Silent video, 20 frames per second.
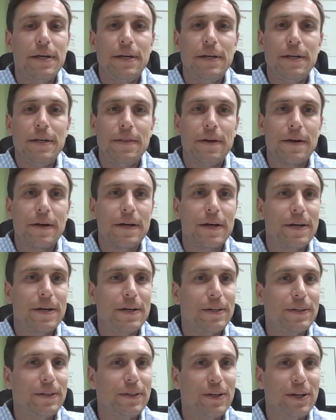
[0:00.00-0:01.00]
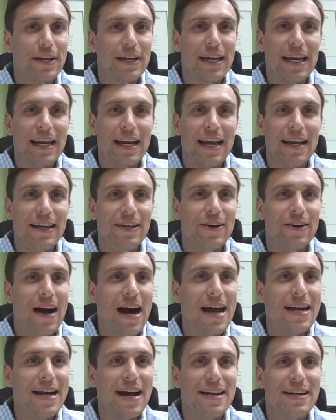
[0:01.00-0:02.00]
they're going to look at your
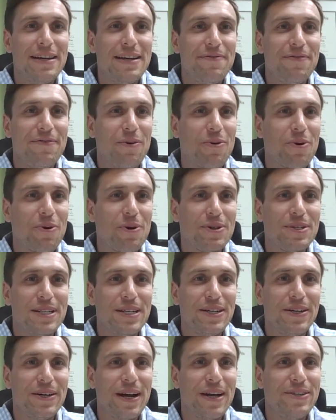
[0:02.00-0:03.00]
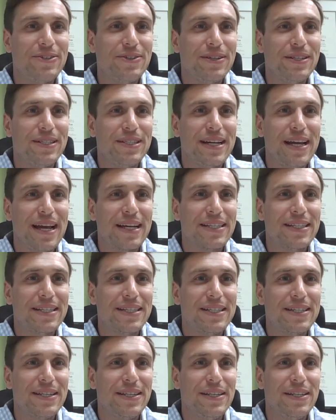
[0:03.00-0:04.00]
I-94s and your entries and
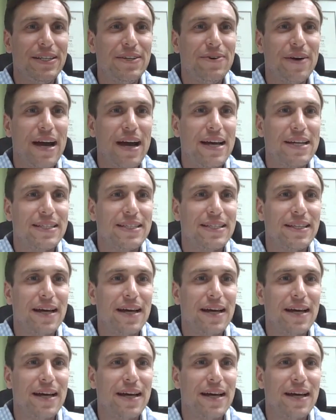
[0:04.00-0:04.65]
exits to the U.S.,